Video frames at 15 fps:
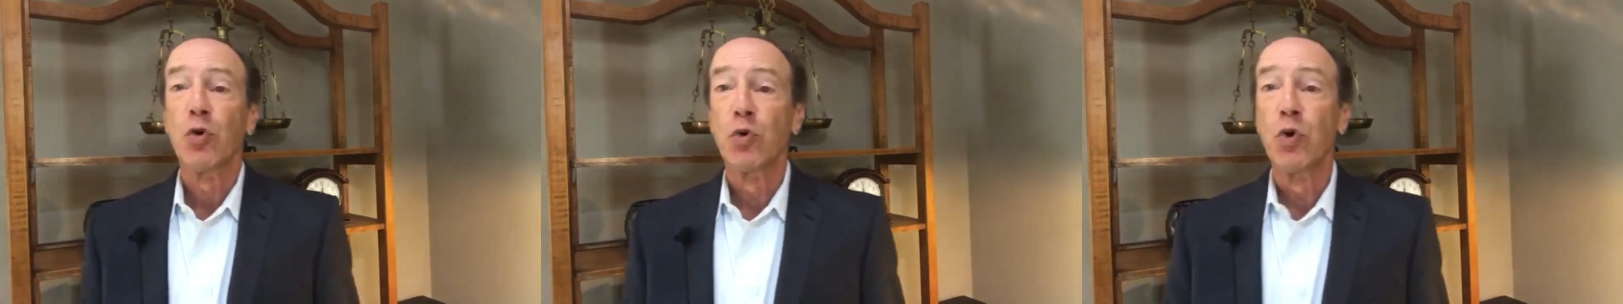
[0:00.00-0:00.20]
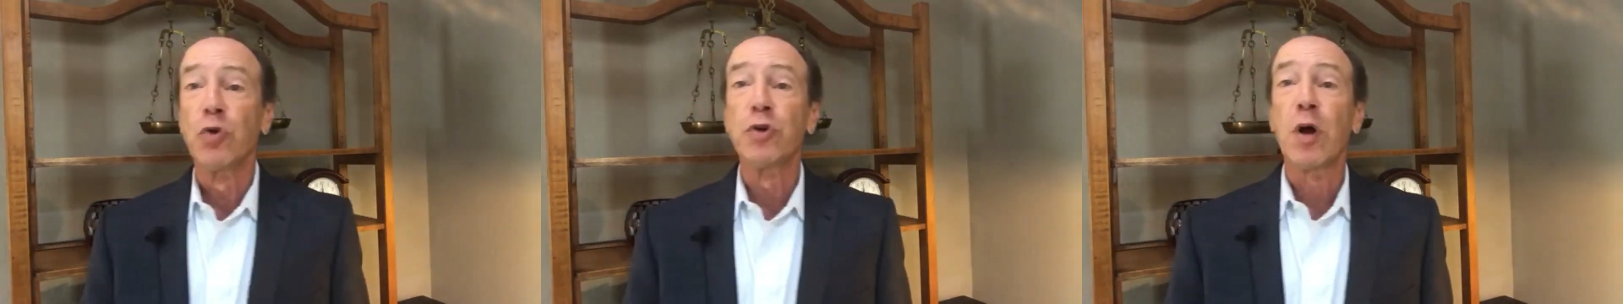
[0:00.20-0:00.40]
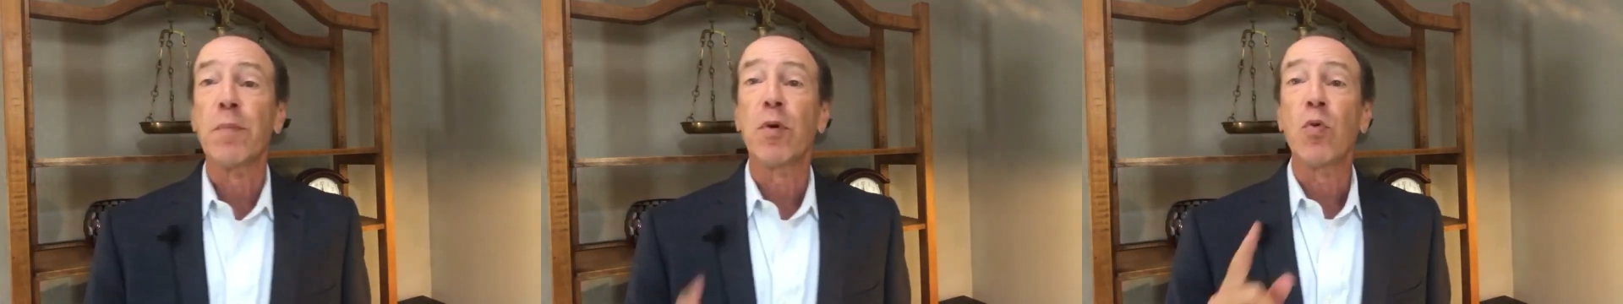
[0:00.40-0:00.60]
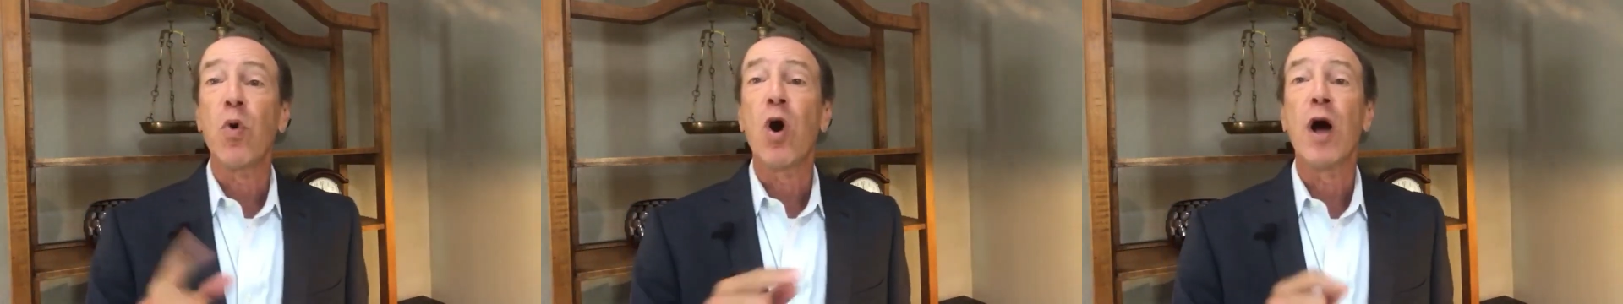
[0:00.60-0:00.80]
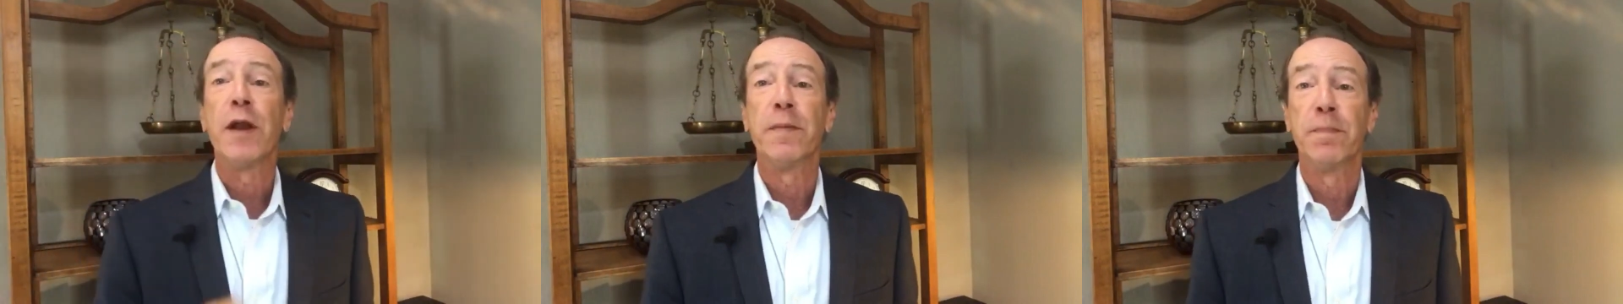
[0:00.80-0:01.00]
Rule number
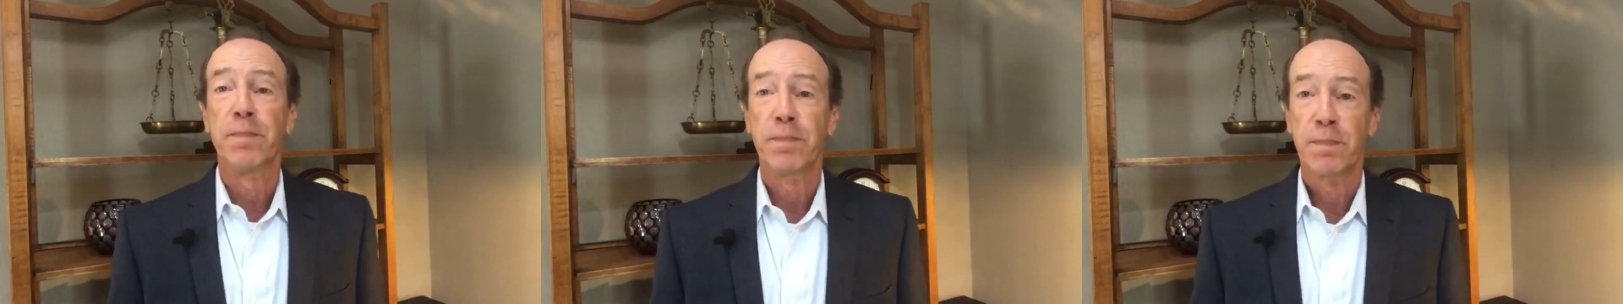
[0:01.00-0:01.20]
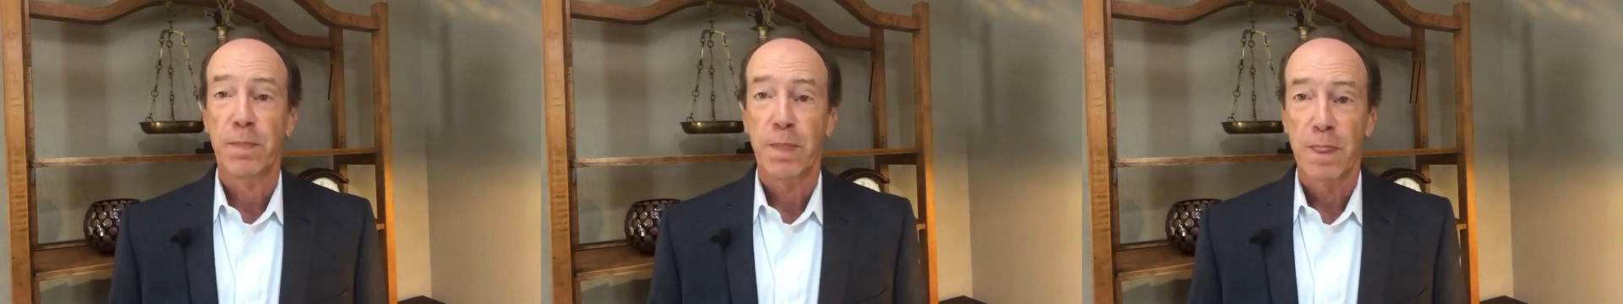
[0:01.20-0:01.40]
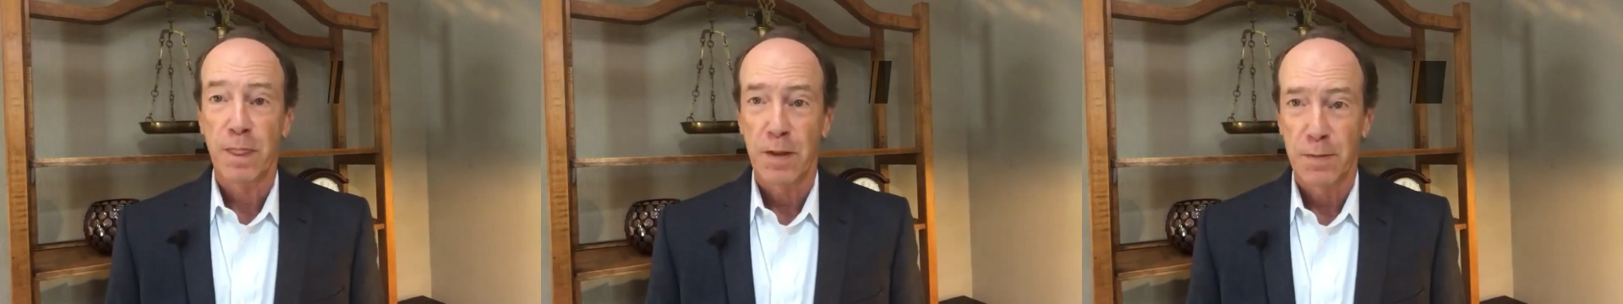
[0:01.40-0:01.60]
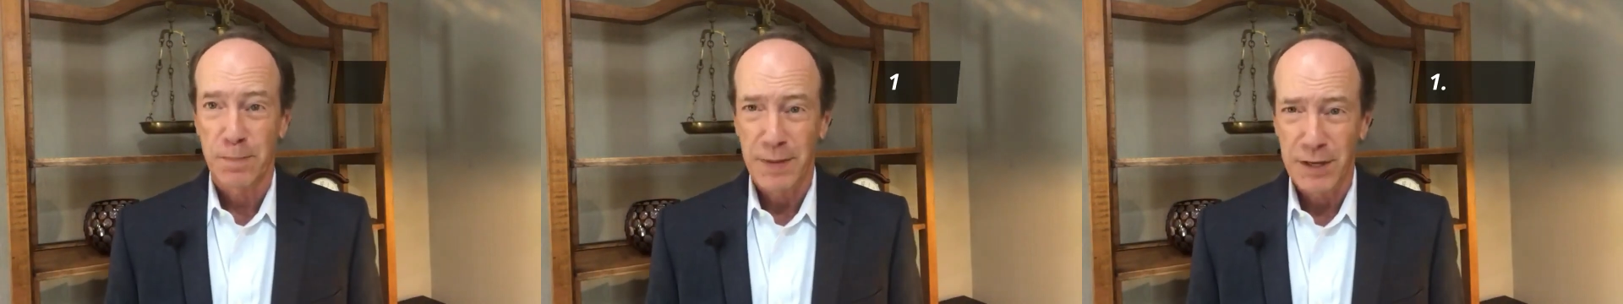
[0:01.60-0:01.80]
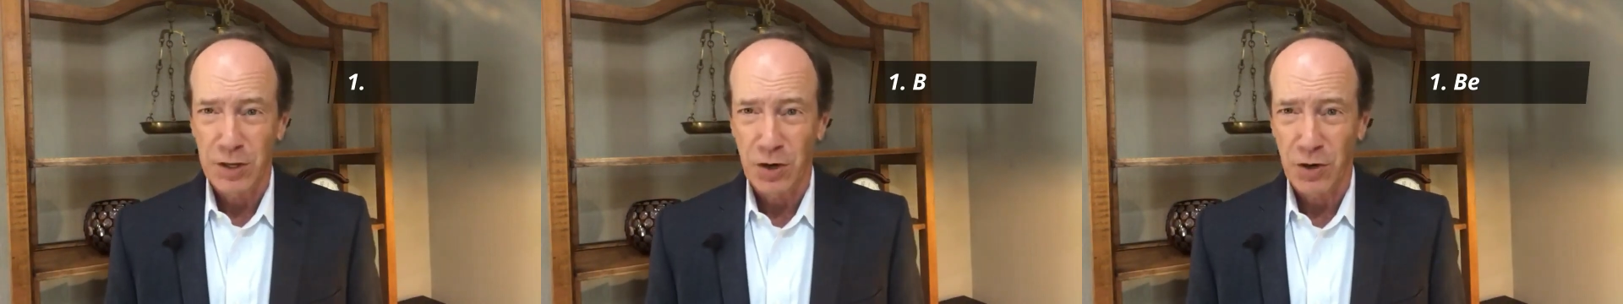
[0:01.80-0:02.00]
1,
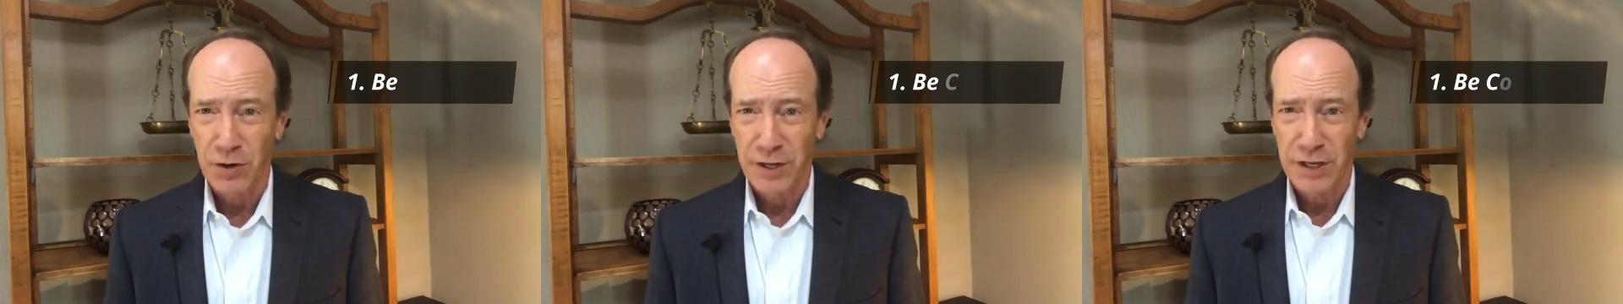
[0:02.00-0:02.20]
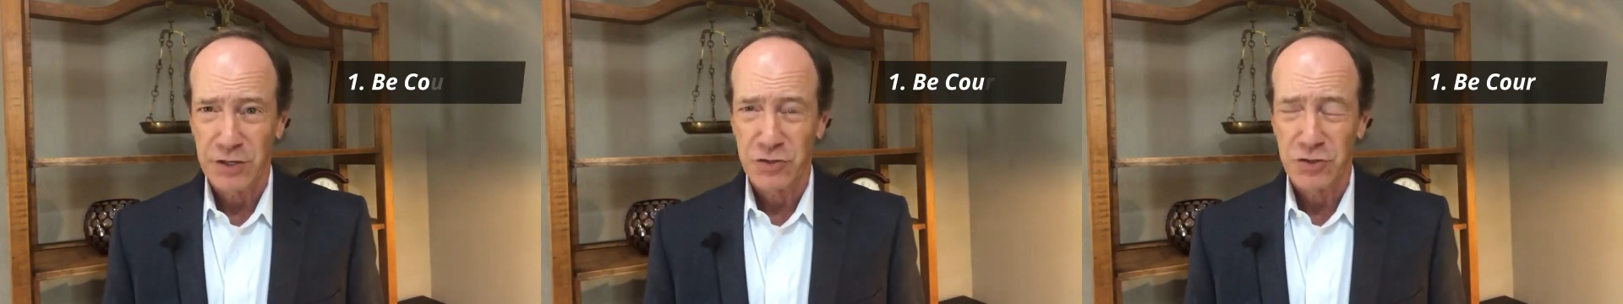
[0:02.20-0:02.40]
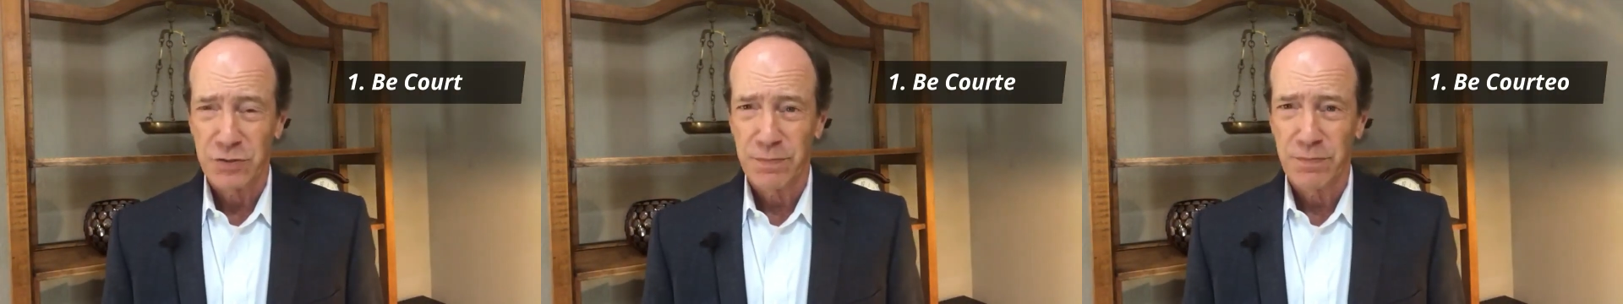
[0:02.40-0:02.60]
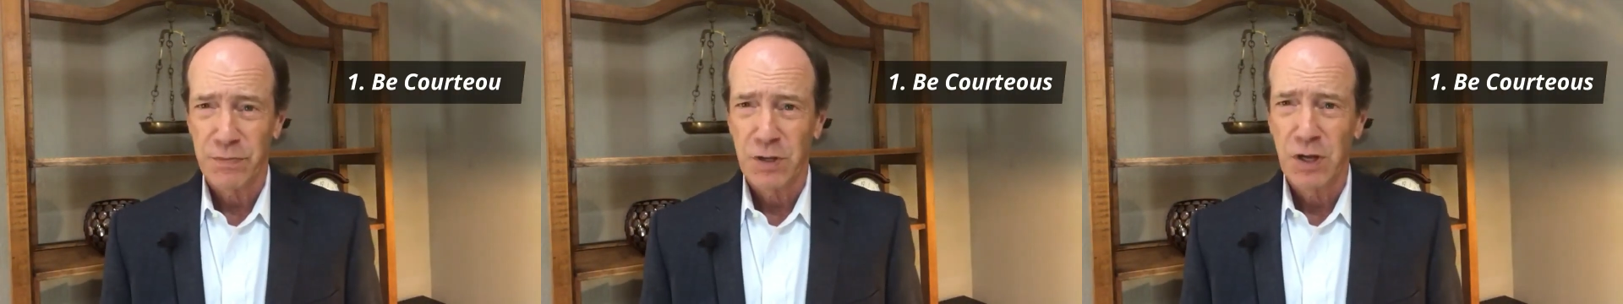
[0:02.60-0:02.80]
be courteous.